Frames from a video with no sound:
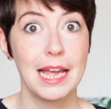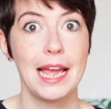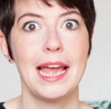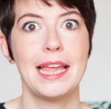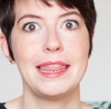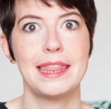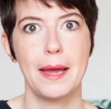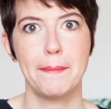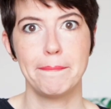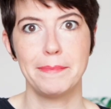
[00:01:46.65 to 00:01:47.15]

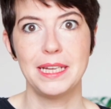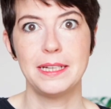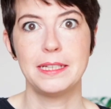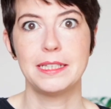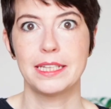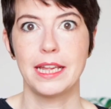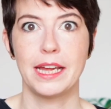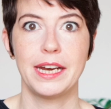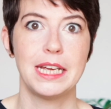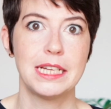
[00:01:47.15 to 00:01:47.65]
and that
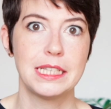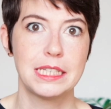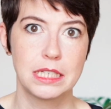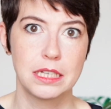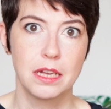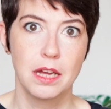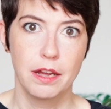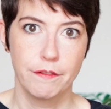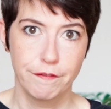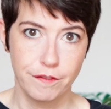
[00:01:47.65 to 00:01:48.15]
means that
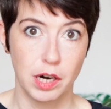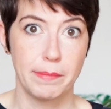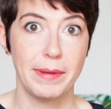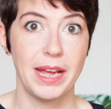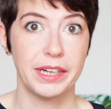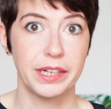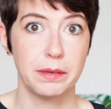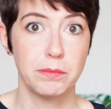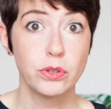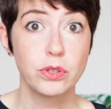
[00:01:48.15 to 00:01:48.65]
it's farm
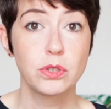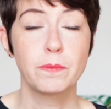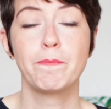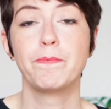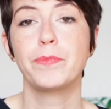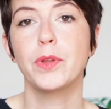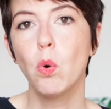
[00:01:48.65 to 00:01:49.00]
animals,